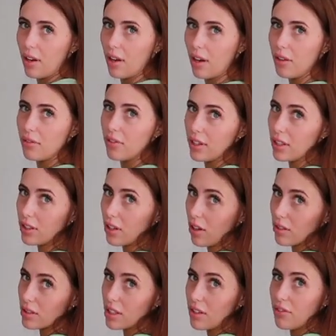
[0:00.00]
Hopefully you
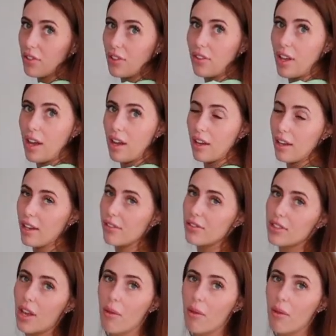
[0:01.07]
can't see through that. If so,